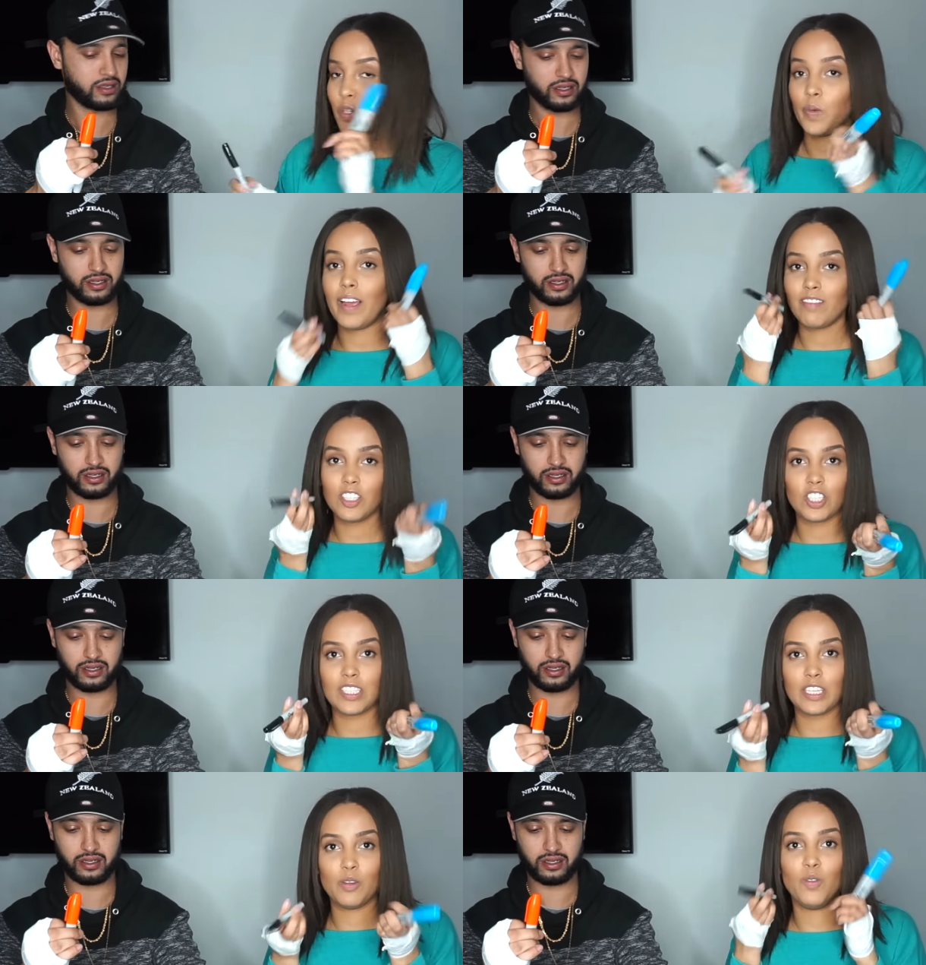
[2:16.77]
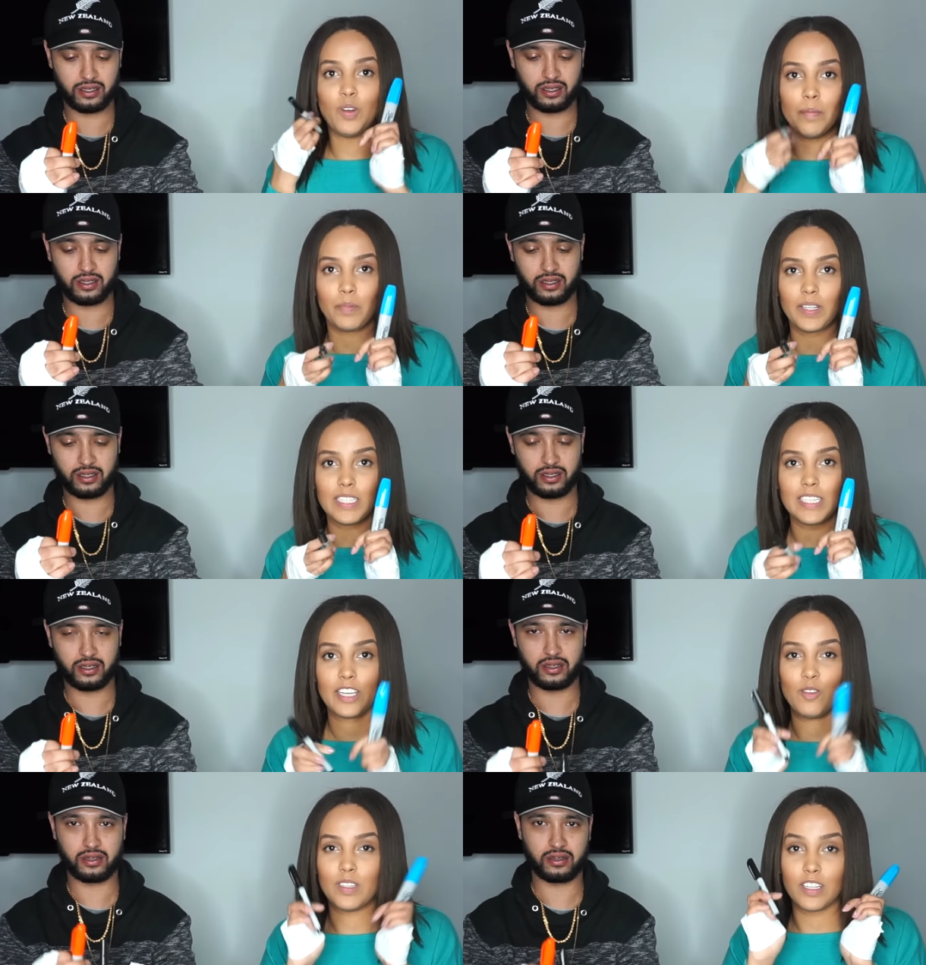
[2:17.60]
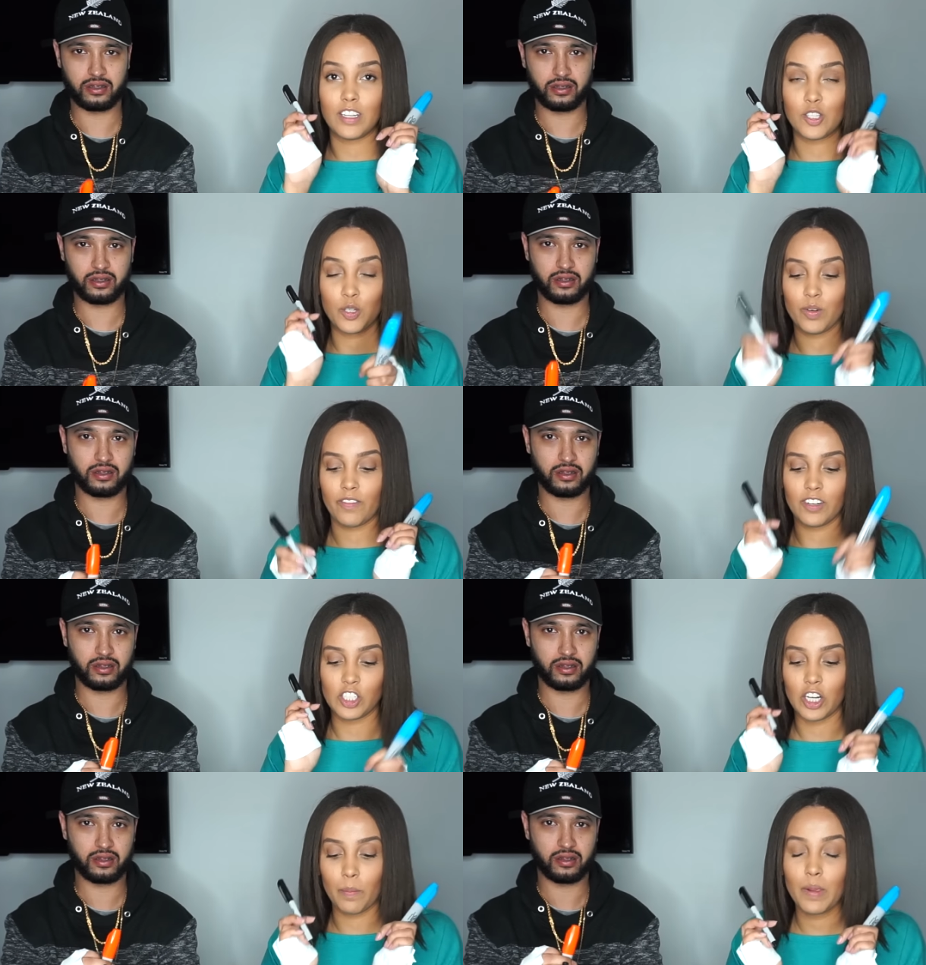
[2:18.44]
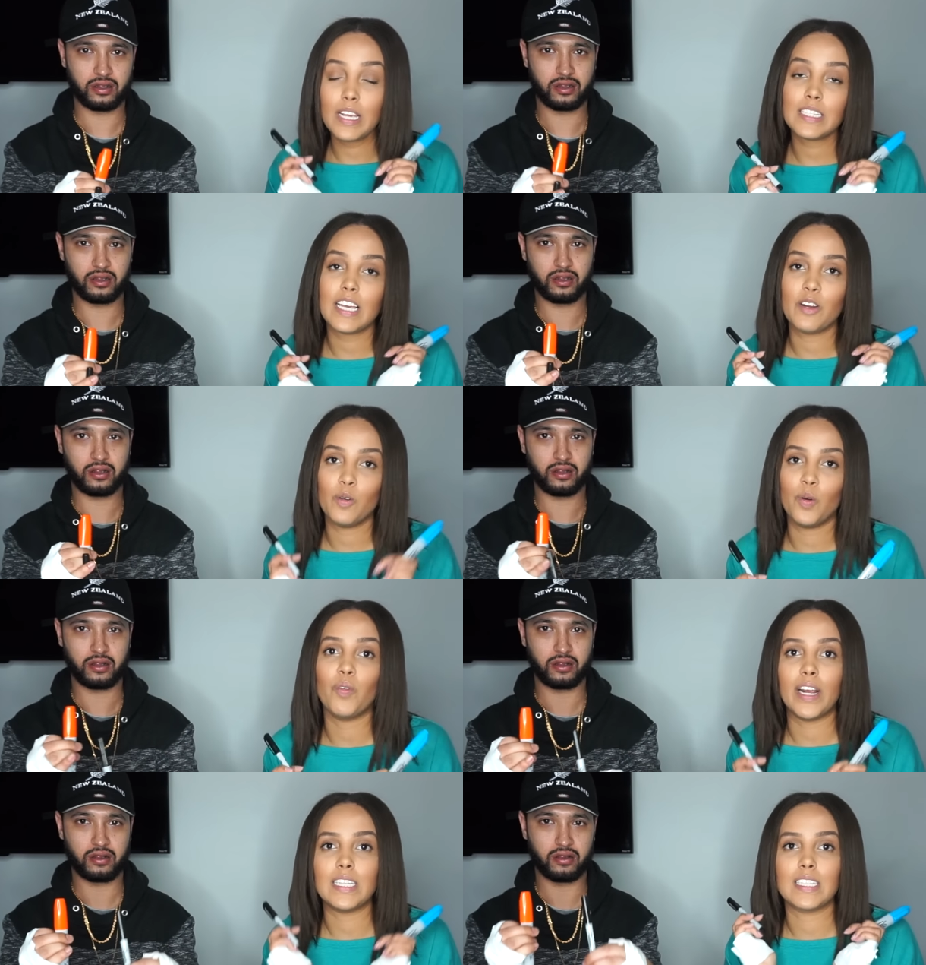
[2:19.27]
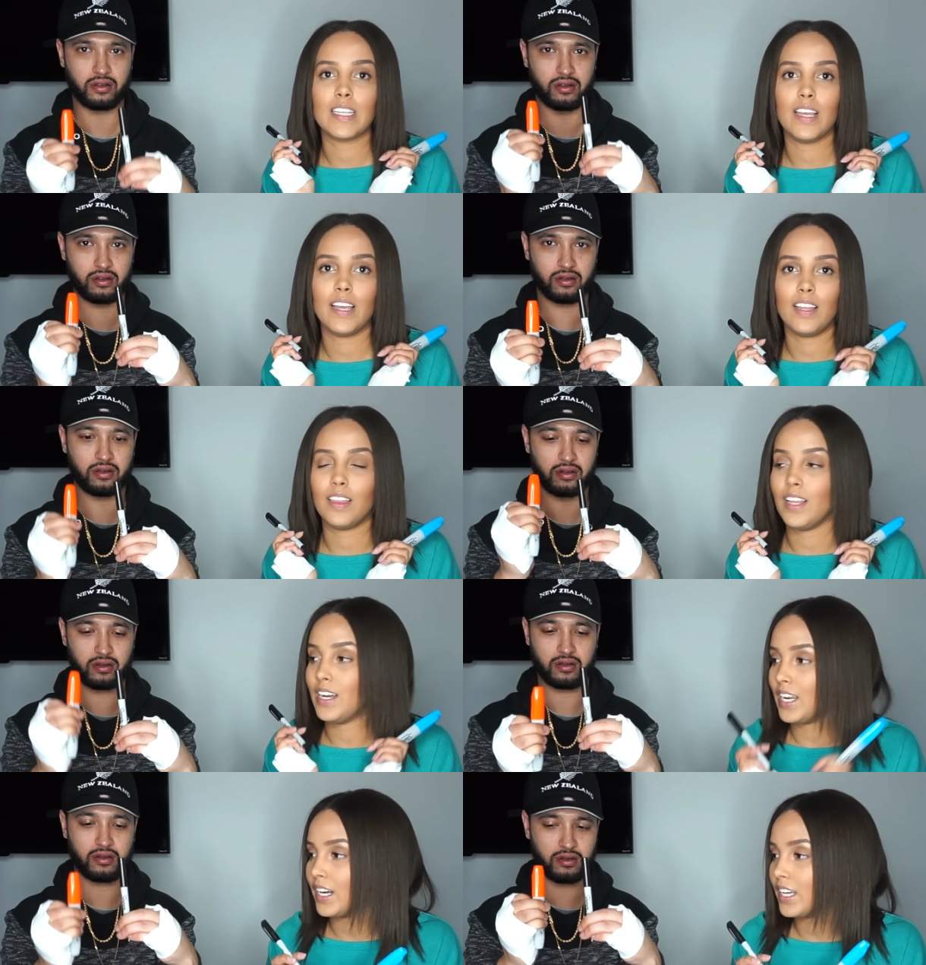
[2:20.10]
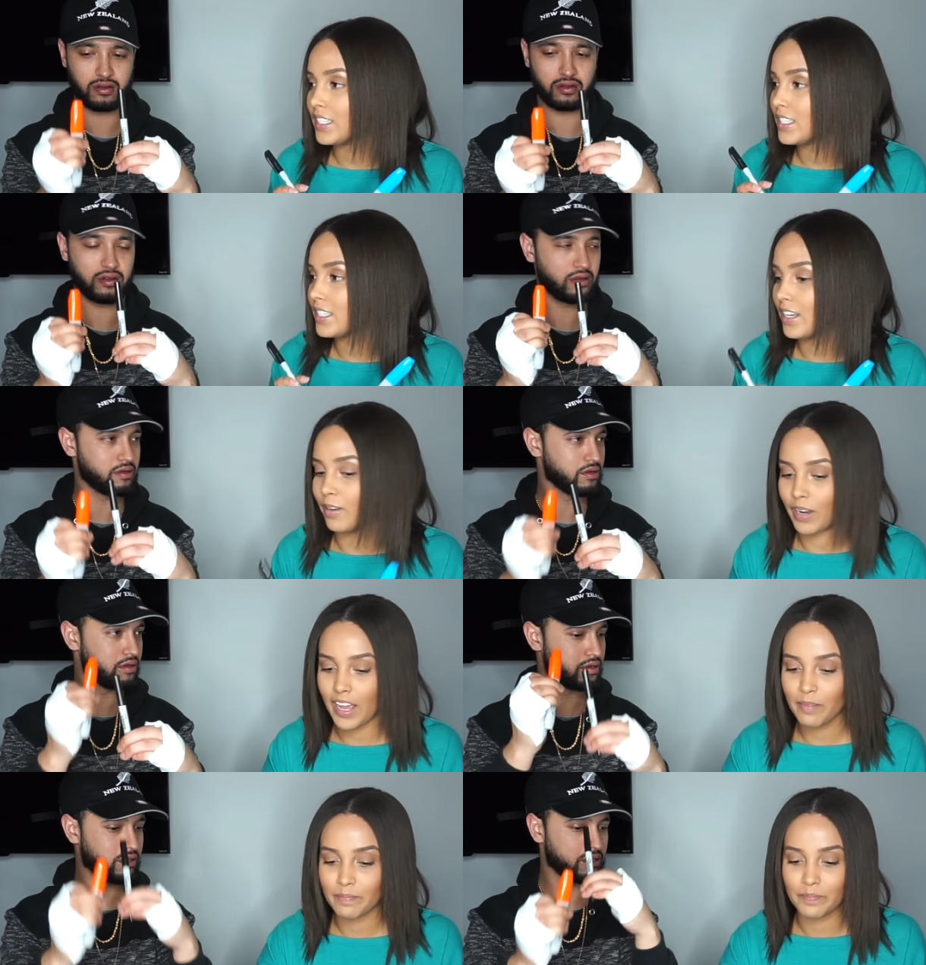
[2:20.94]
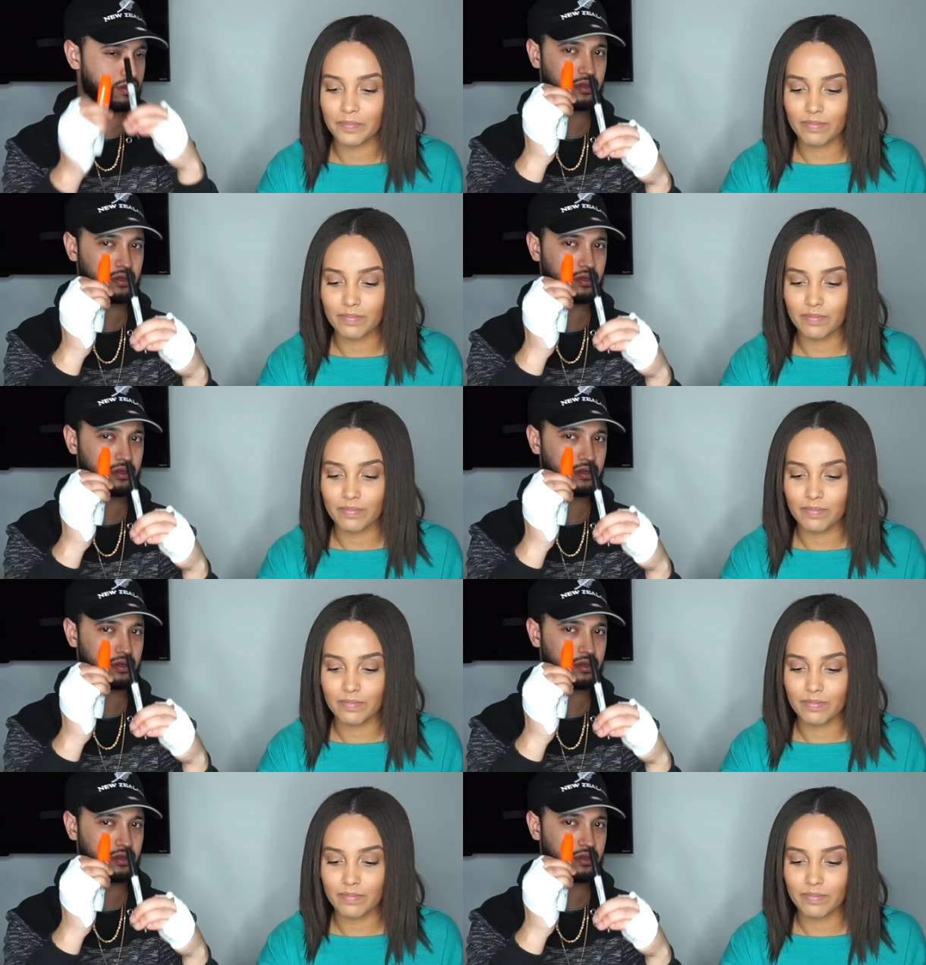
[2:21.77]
Speaker 1: So we have to just see who completes it using the two different sharpies and who writes it the neatest. Okay.